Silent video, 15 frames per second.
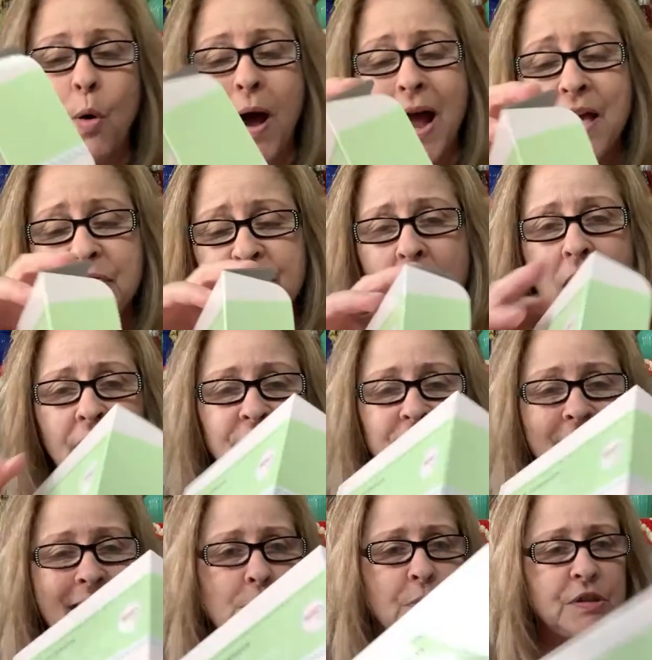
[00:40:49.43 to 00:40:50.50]
I thought
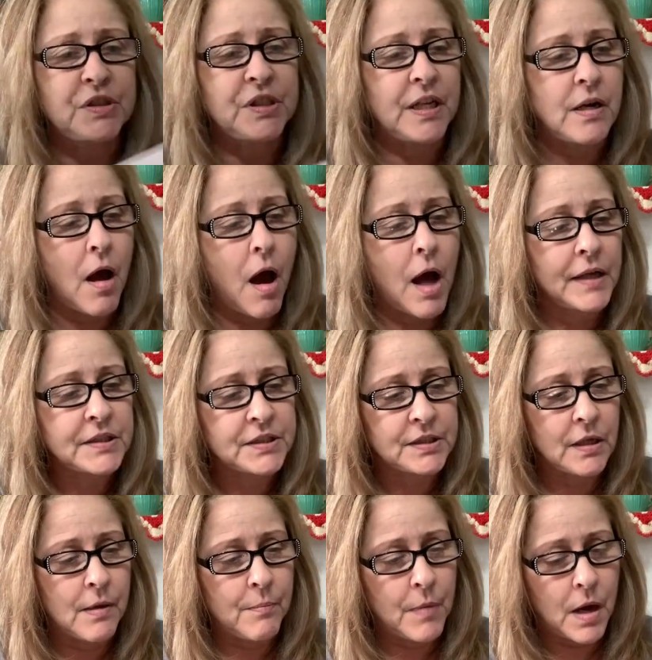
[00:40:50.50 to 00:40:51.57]
that was an
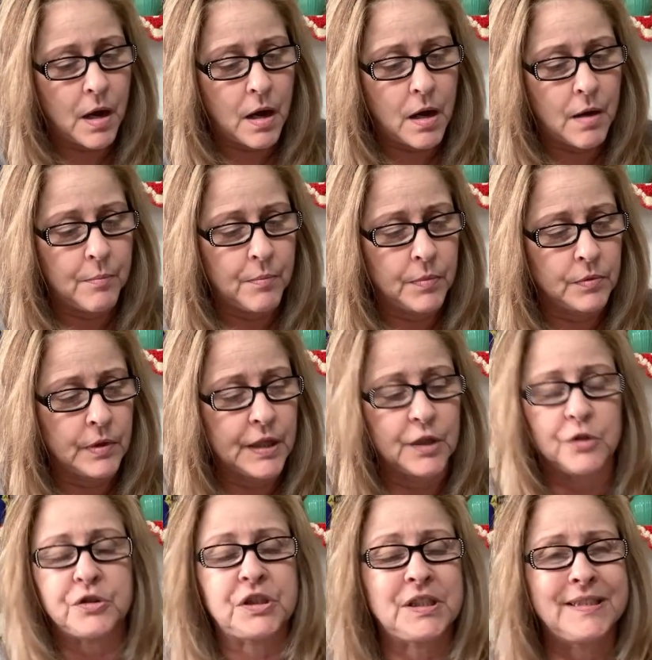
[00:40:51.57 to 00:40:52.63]
awesome um, little
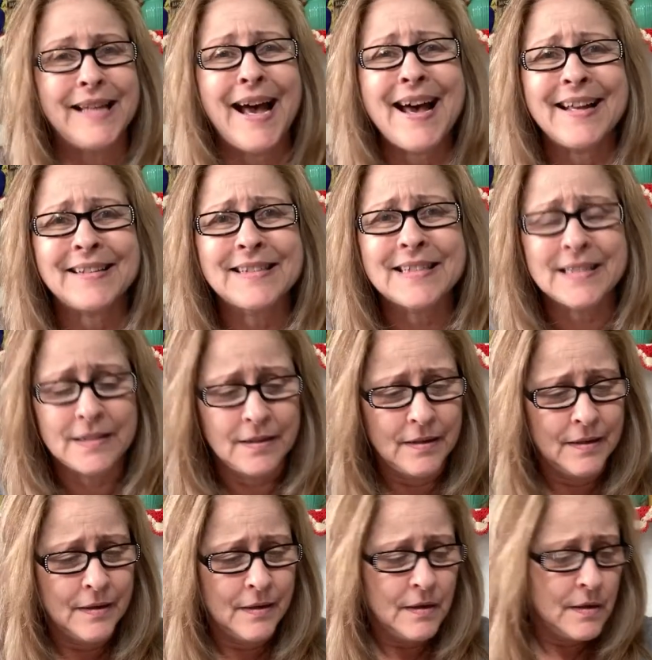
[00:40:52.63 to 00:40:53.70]
set.
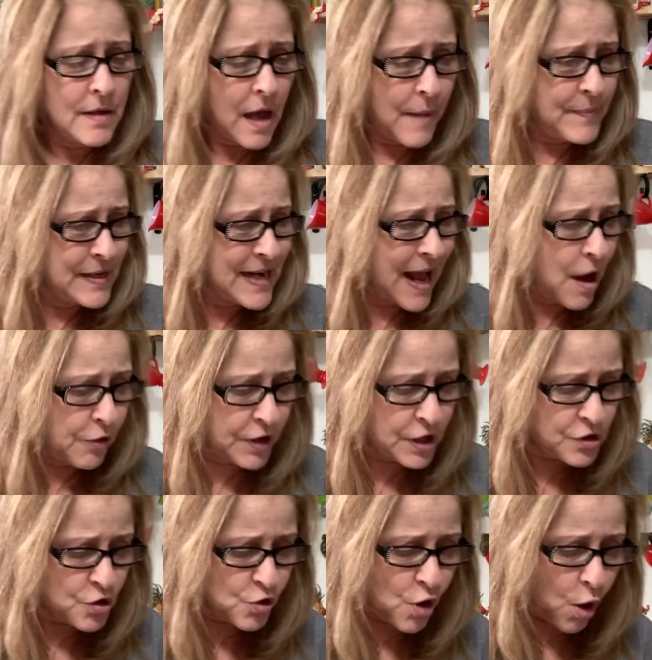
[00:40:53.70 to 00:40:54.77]
I mean, how can
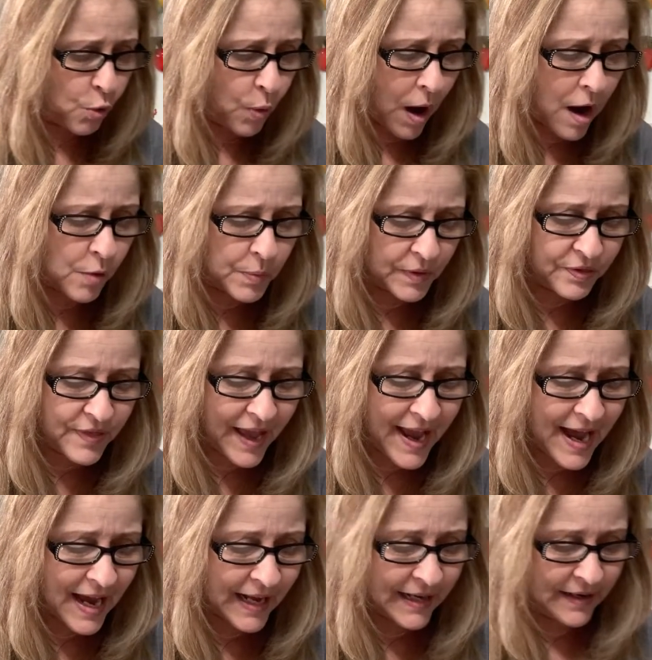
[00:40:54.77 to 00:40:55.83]
you go wrong with
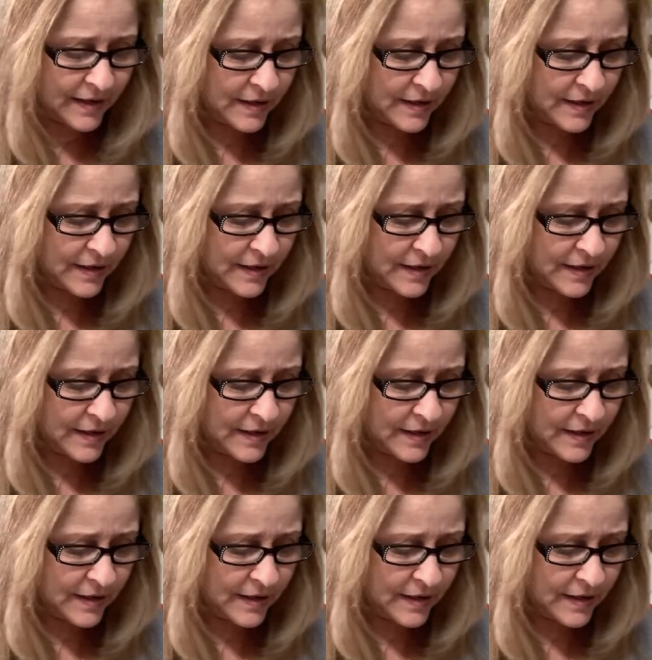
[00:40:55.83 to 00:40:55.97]
that?